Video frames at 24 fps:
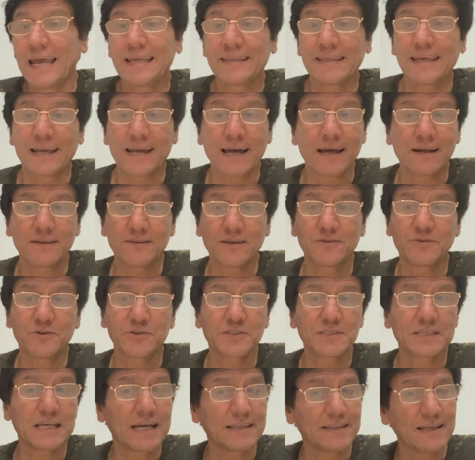They cannot
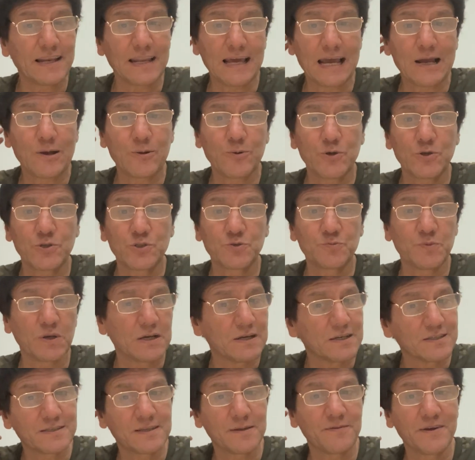understand the language
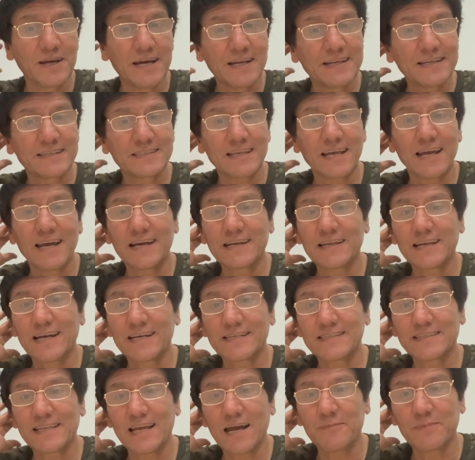because the Wernicke's area
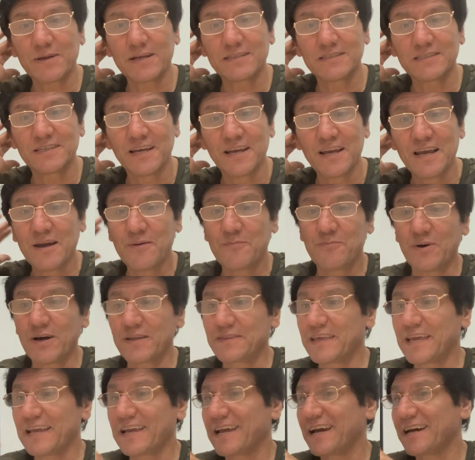is damaged, but
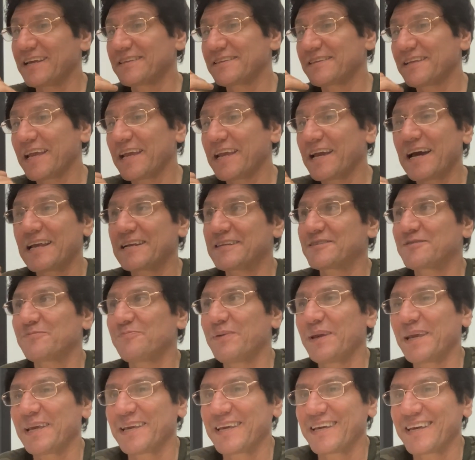they can
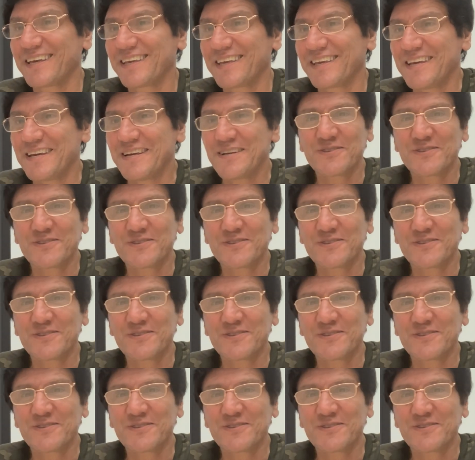speak.